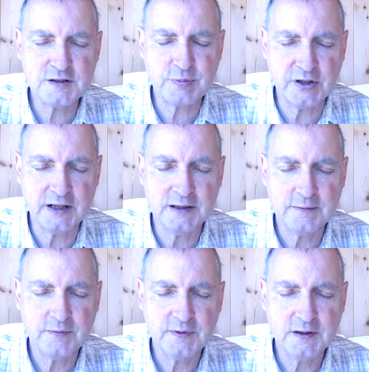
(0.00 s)
prayer
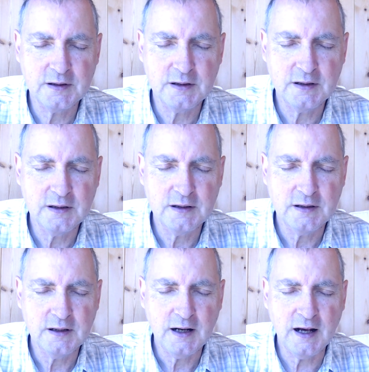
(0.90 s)

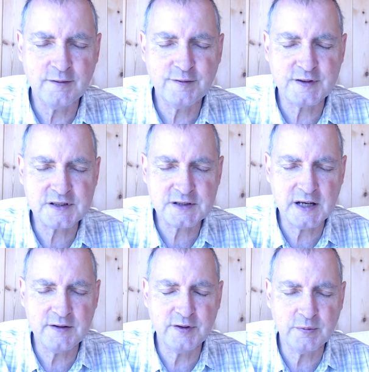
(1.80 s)
and for
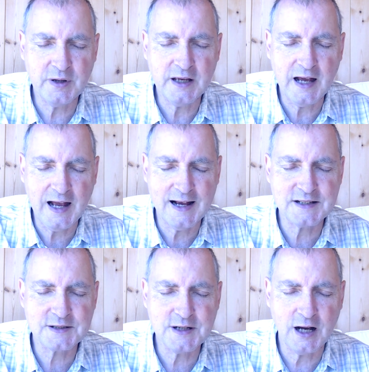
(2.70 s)
saving me
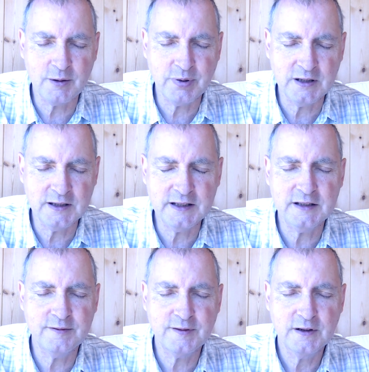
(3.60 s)
as I
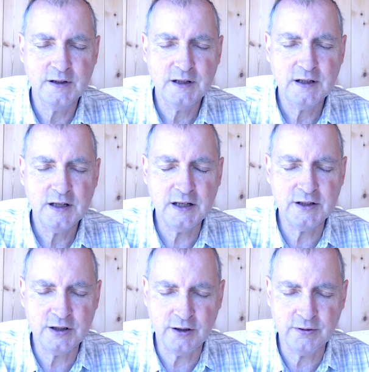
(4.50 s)
believe in
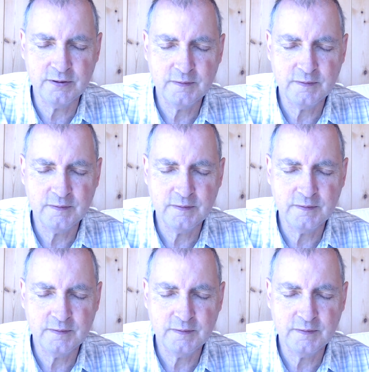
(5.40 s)
you.